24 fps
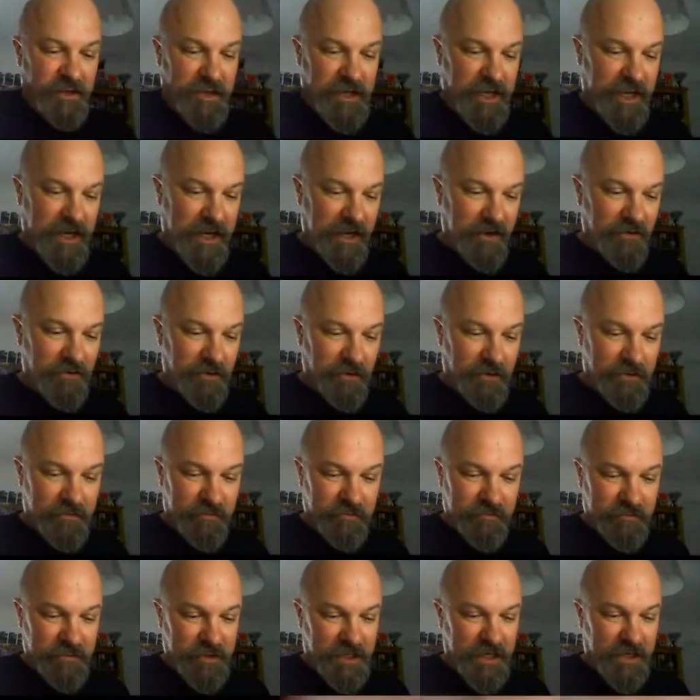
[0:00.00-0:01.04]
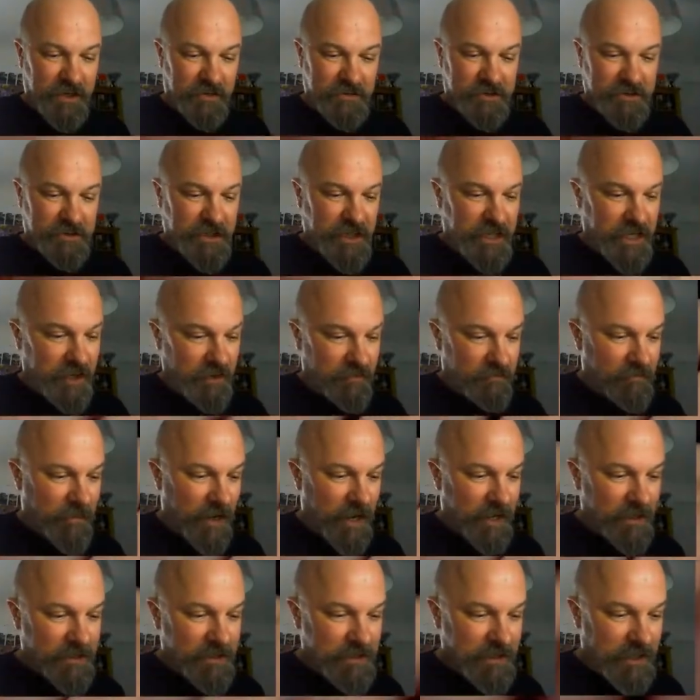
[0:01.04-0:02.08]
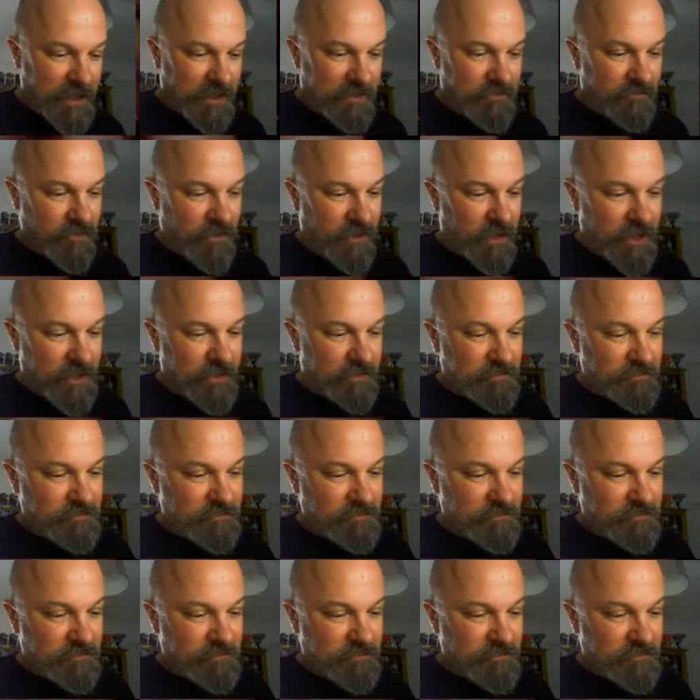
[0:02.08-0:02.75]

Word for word: How how how bad is that? Right.